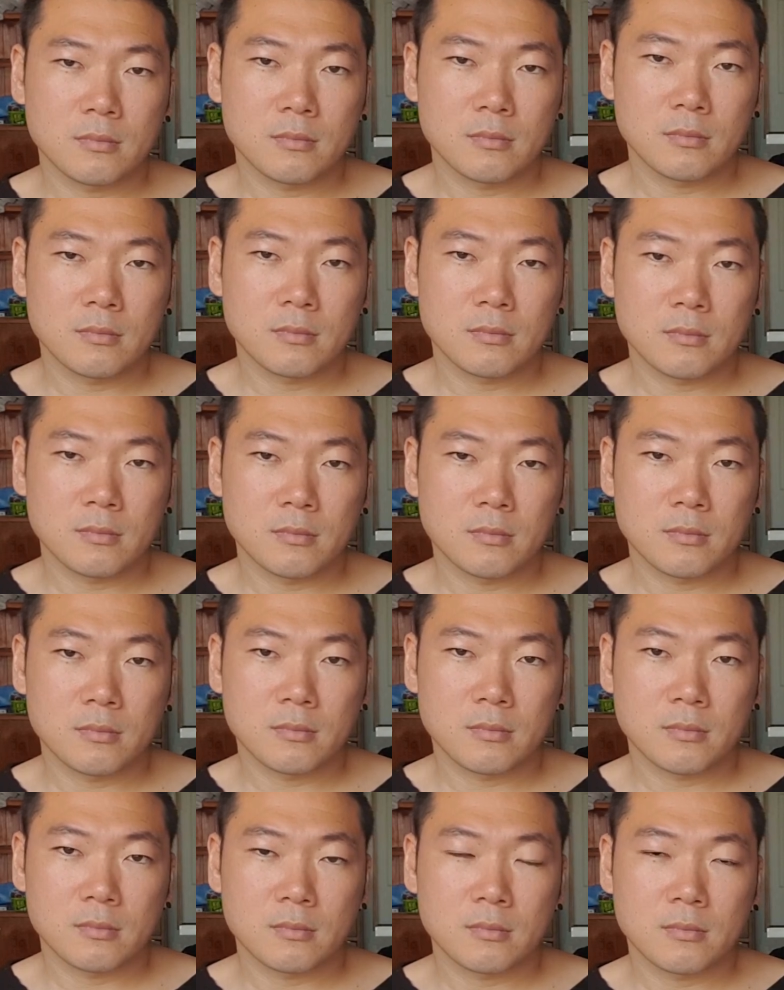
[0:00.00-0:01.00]

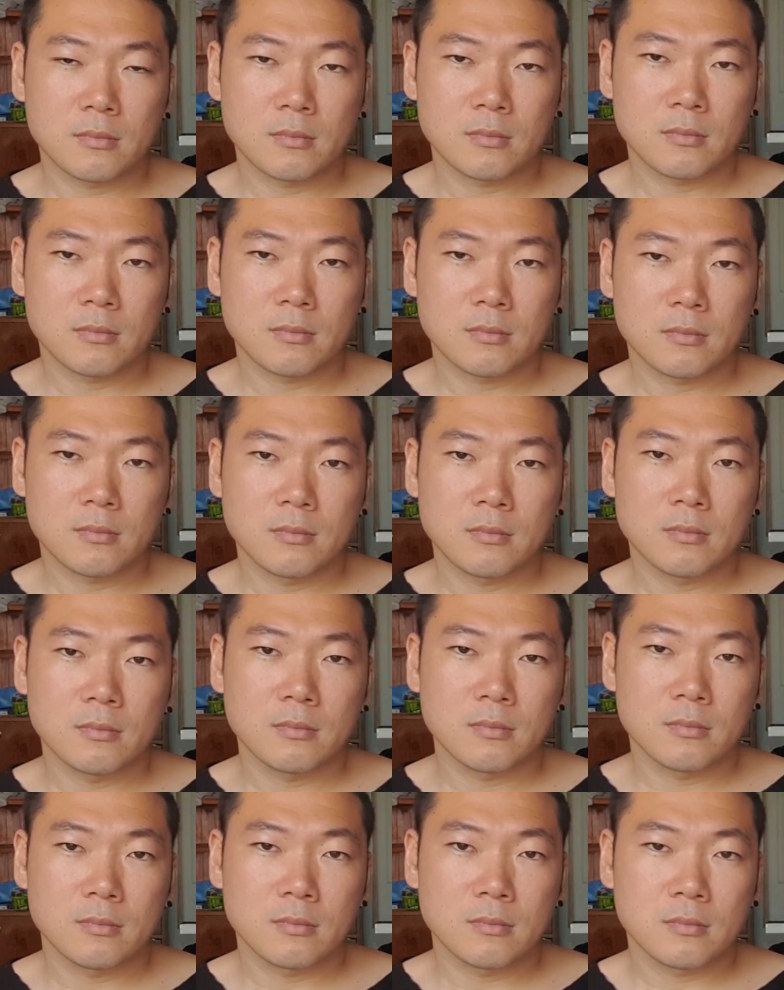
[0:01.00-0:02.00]

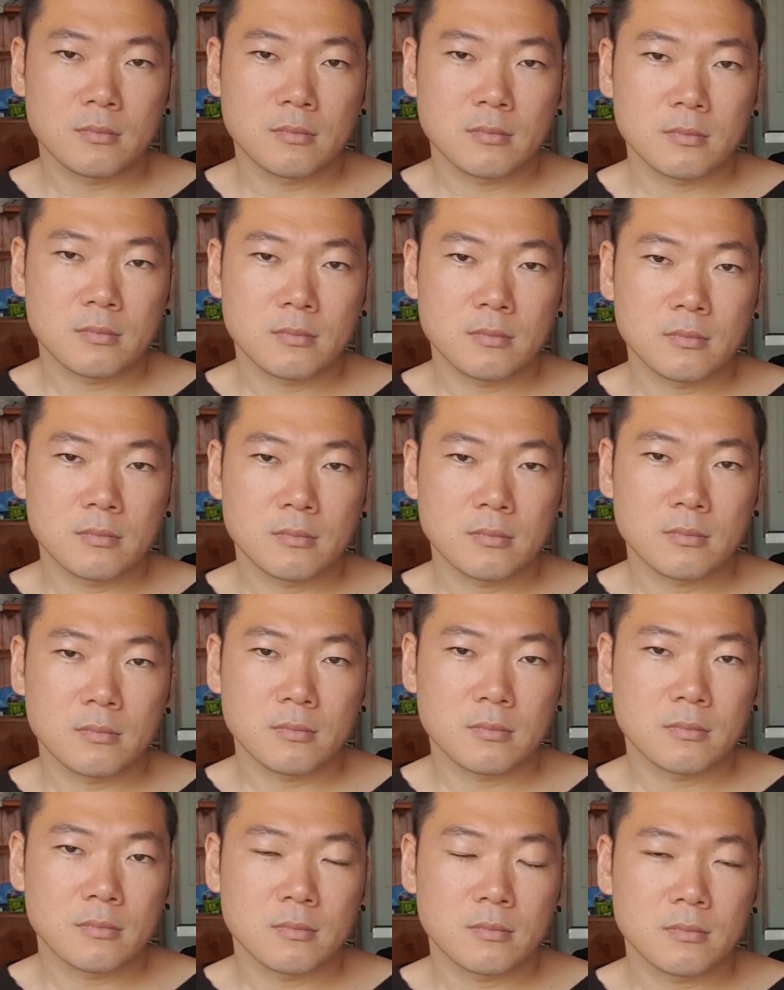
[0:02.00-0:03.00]

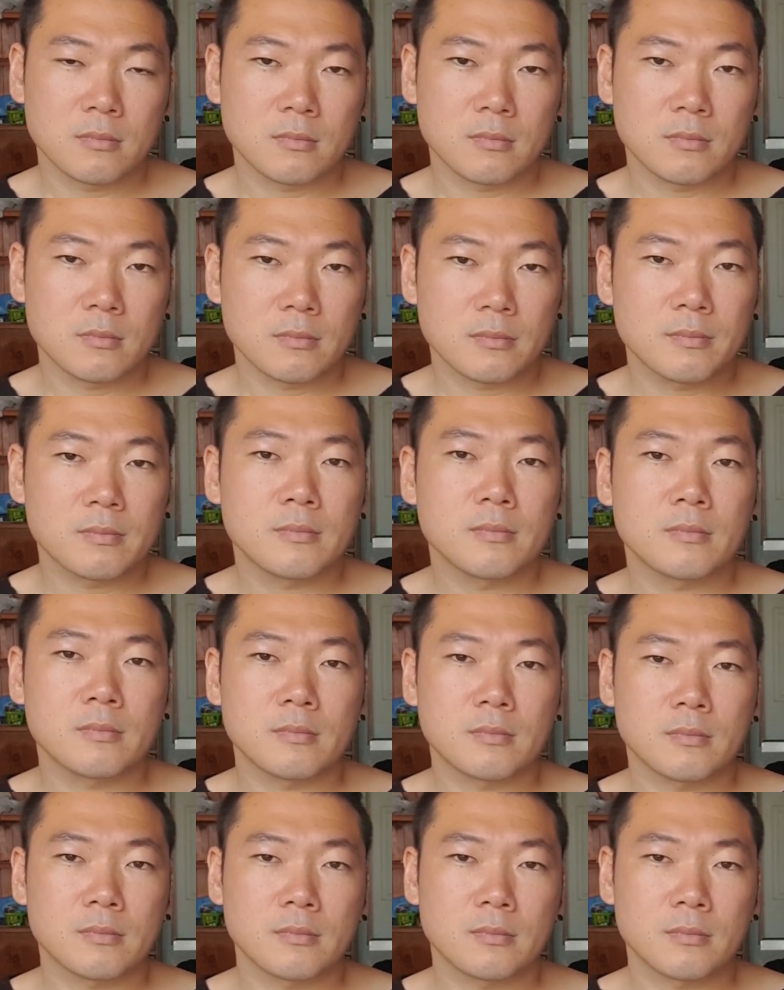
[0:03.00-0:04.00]

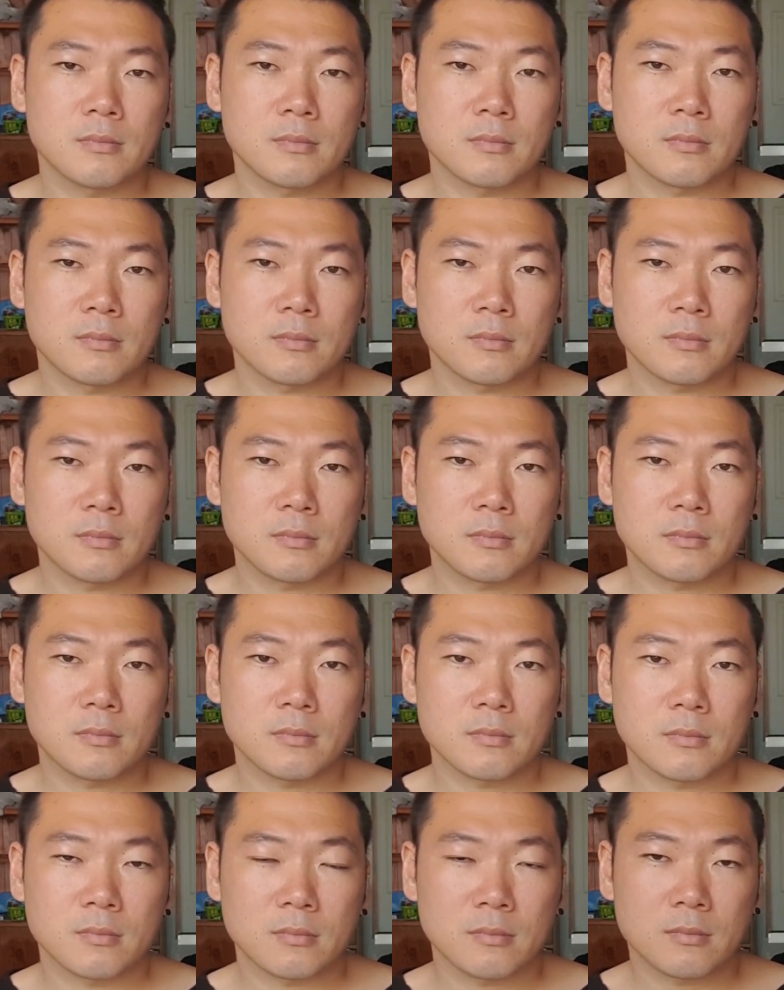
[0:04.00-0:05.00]

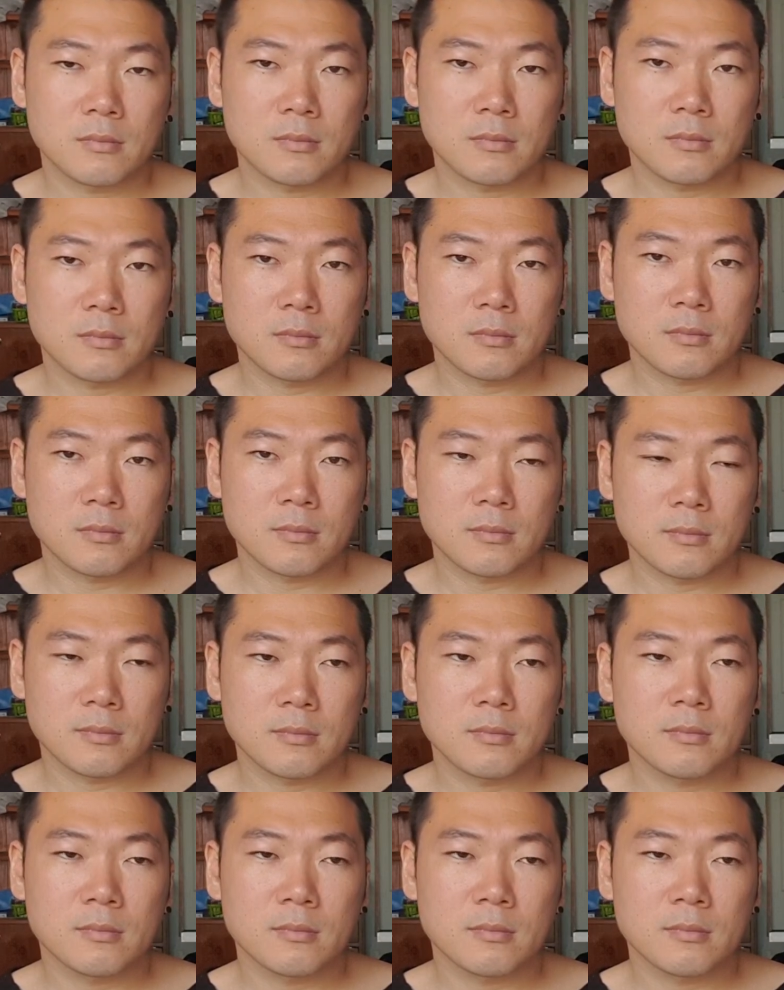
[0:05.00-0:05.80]
This person isn't speaking.